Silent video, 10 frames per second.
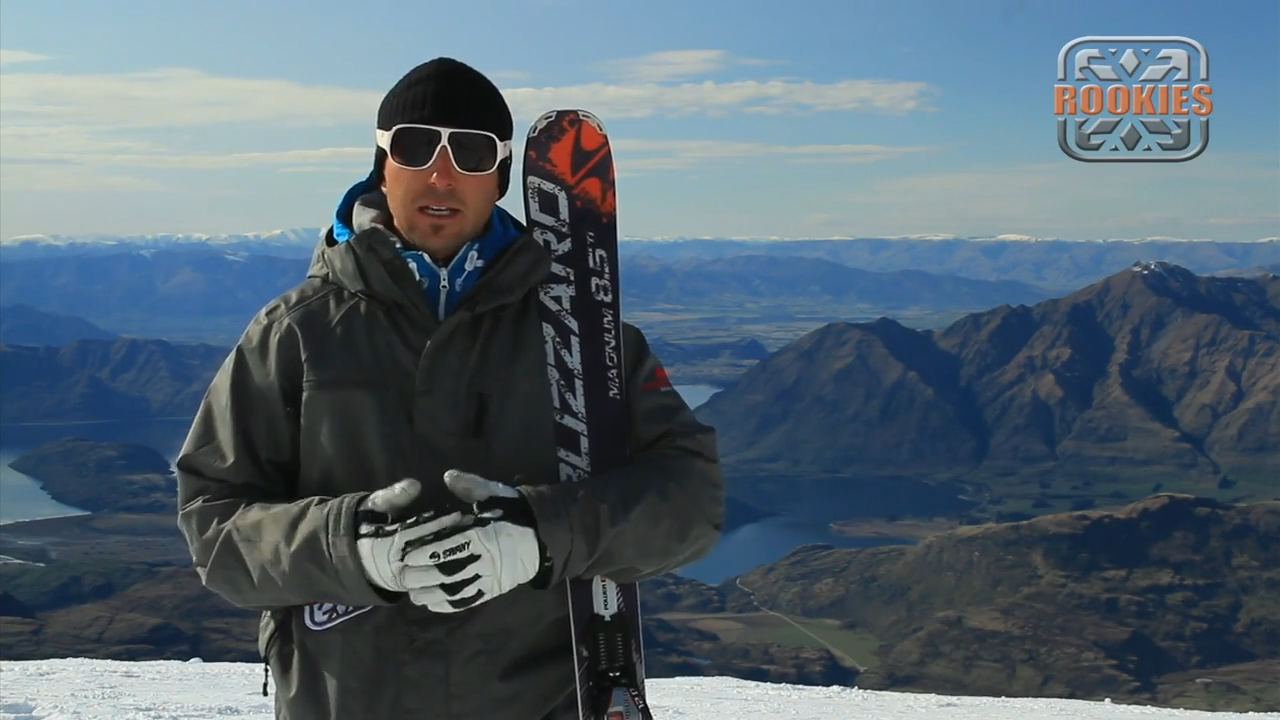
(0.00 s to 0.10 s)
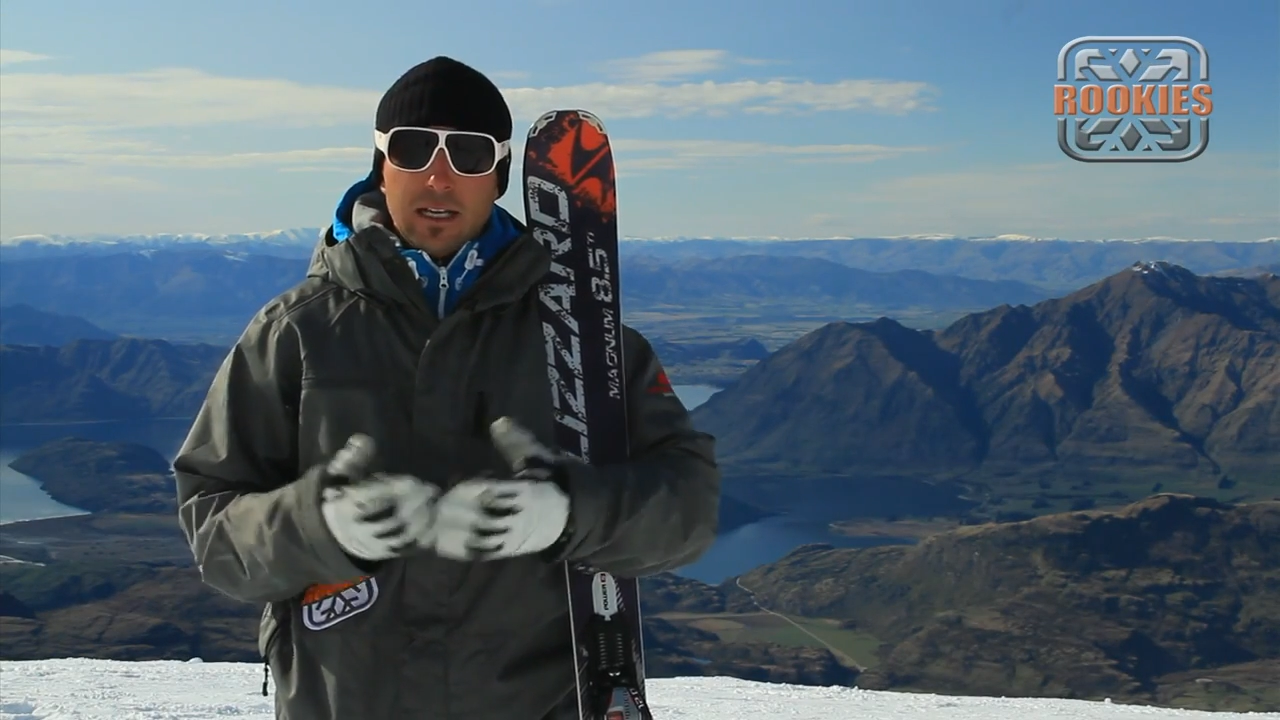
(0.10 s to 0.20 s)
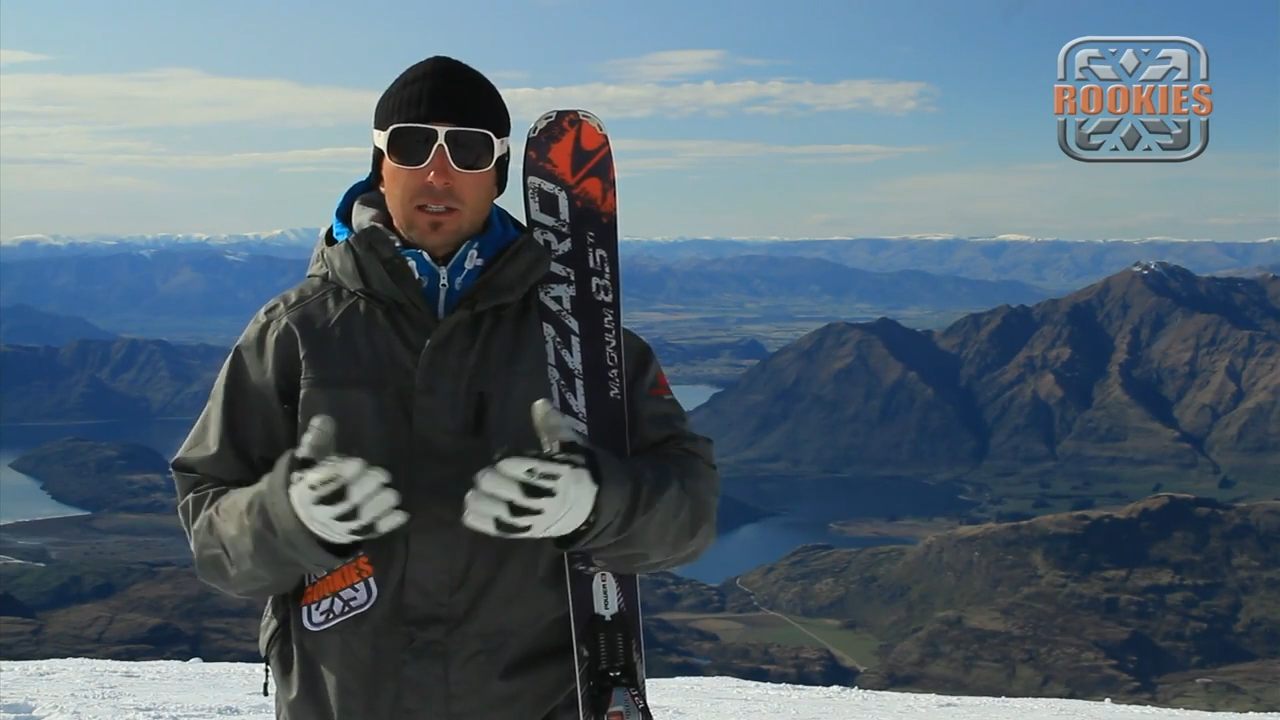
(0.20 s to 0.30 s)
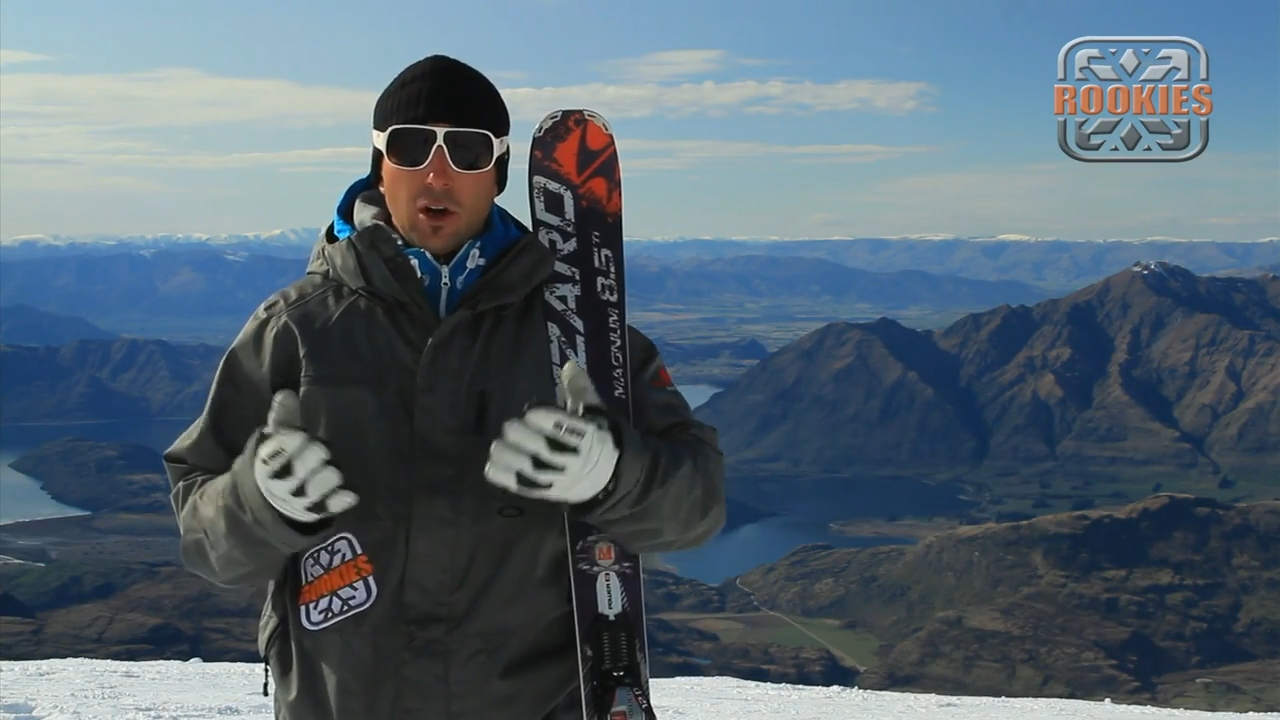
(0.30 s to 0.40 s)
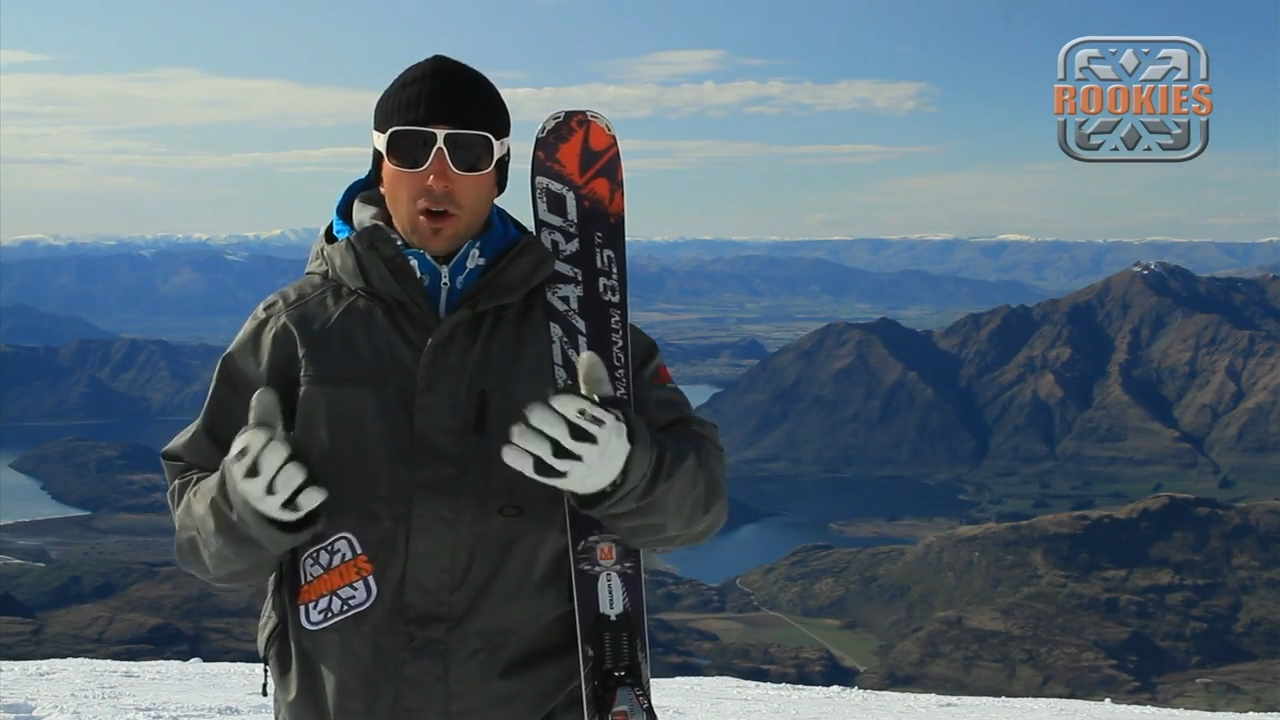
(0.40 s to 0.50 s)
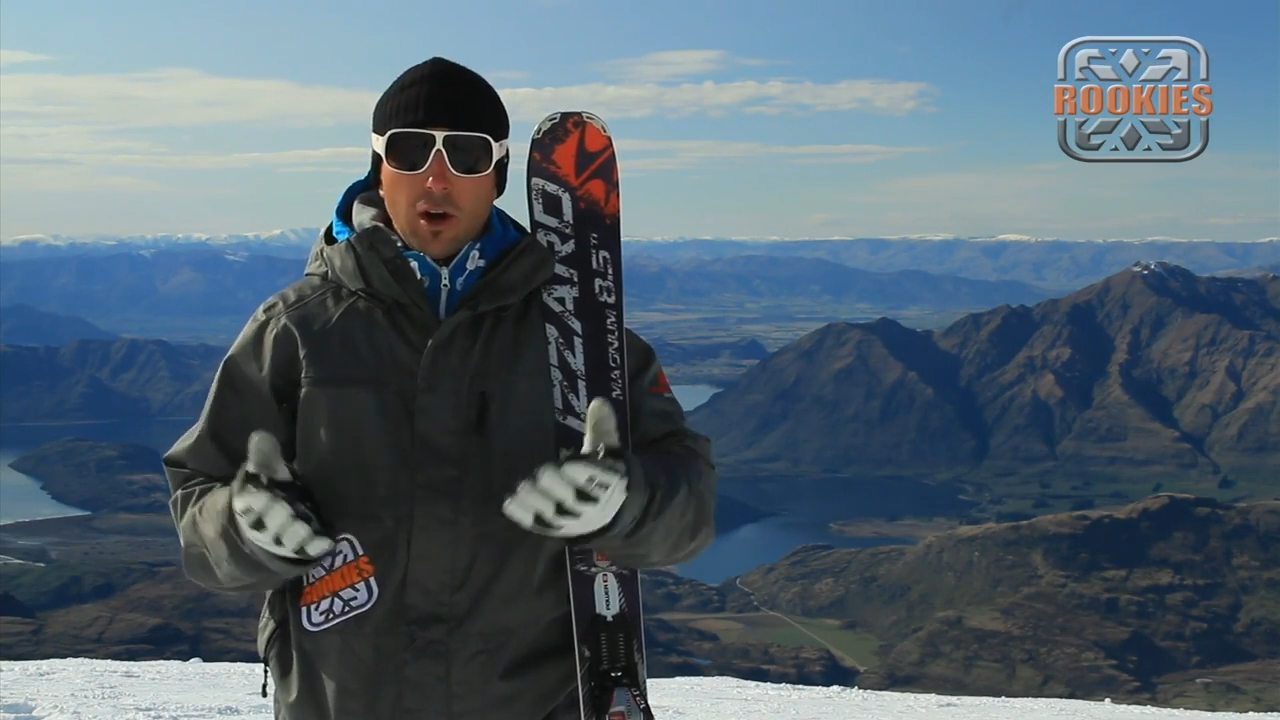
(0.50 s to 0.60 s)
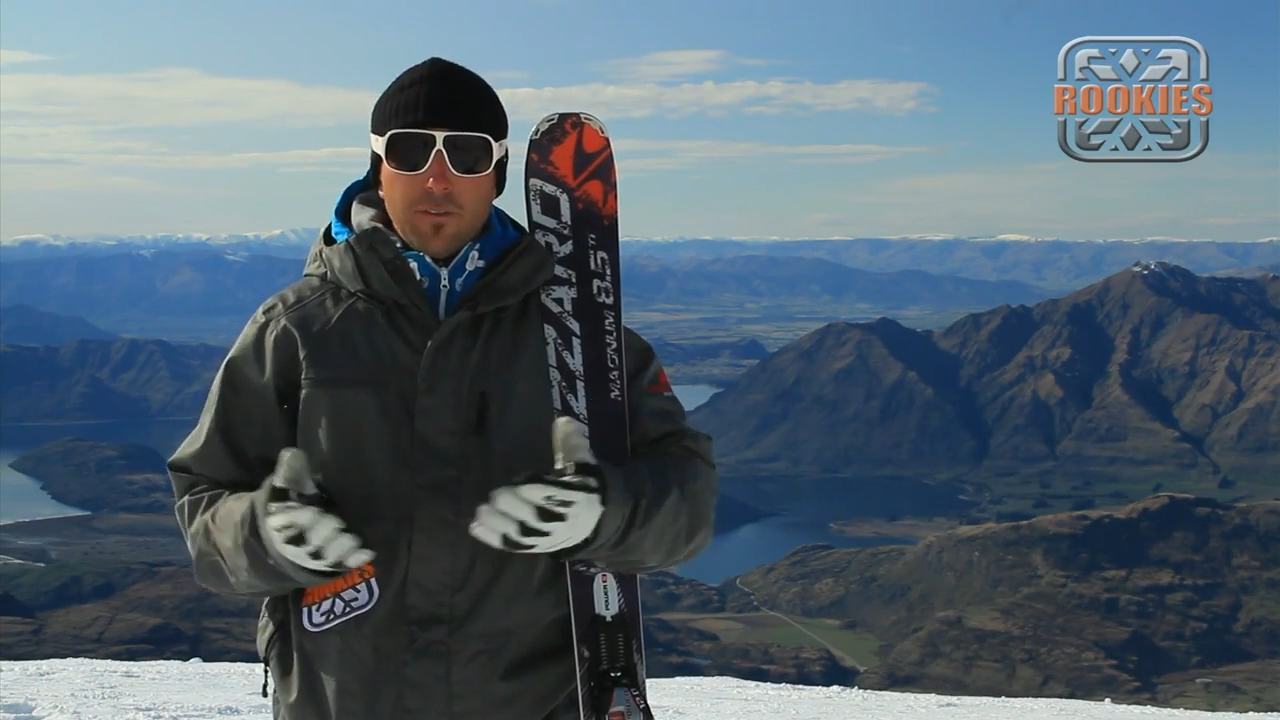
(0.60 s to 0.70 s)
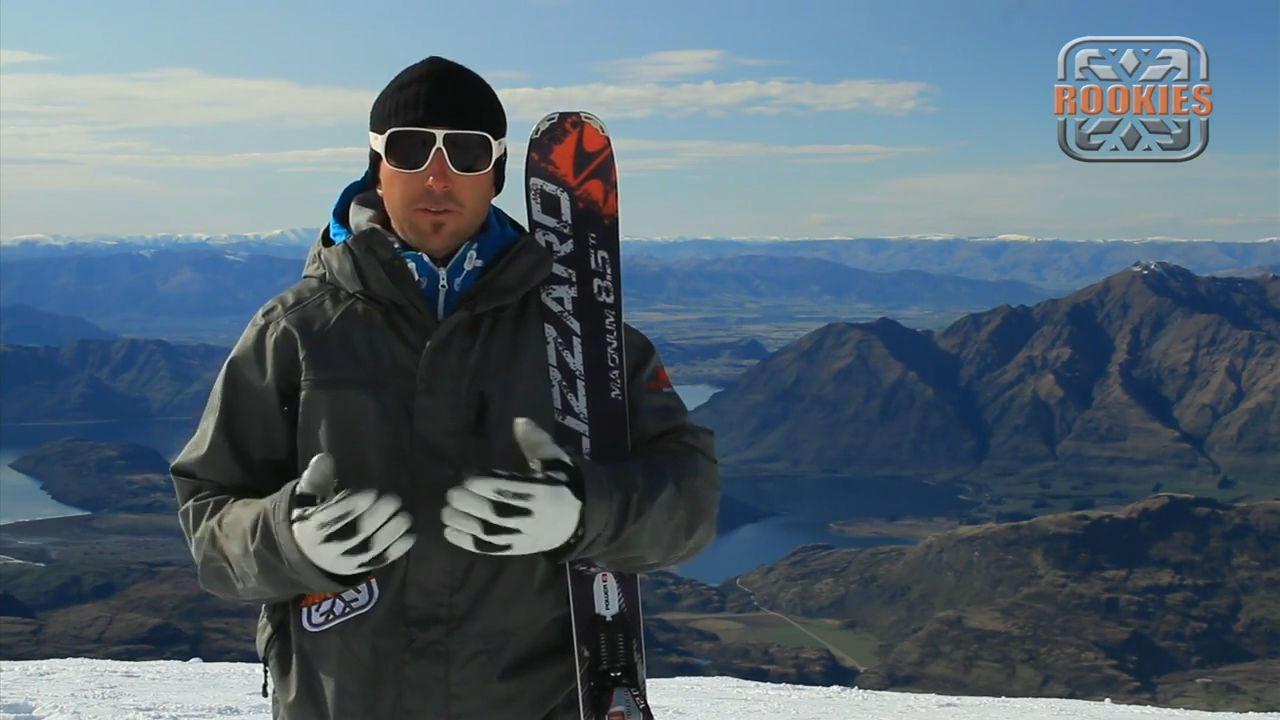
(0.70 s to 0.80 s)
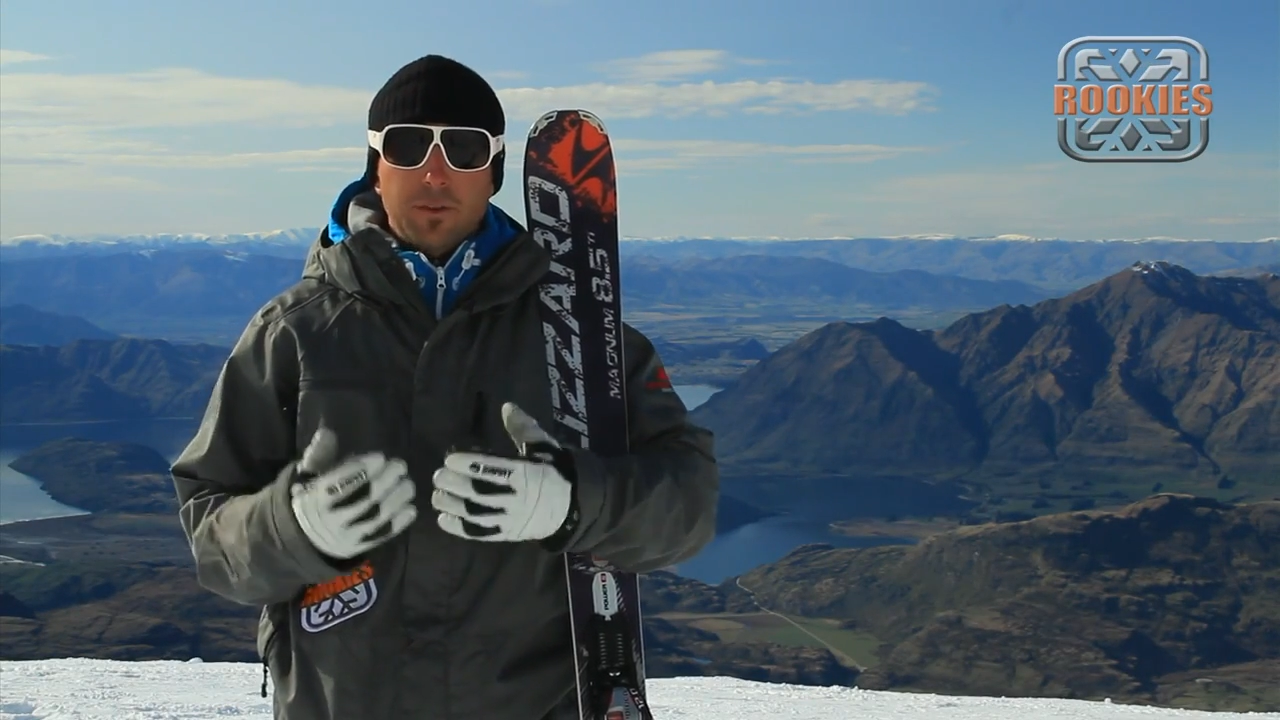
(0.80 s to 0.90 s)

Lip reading: is off